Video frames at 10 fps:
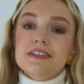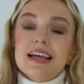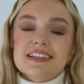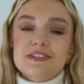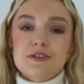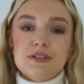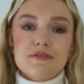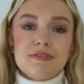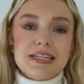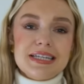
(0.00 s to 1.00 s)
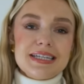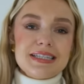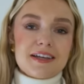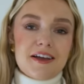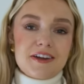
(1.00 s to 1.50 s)
So that sort of
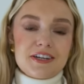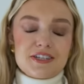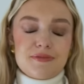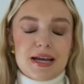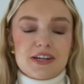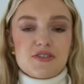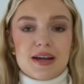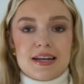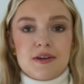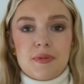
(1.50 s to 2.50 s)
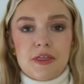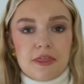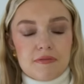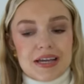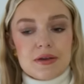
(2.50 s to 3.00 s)
leads on to my trend number
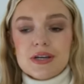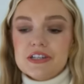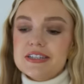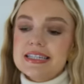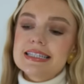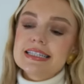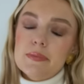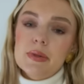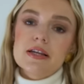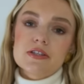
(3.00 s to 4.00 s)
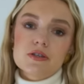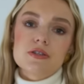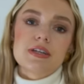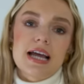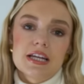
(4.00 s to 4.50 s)
three, which is a similar sort
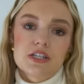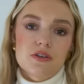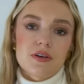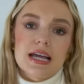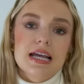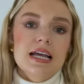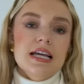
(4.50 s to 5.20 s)
of category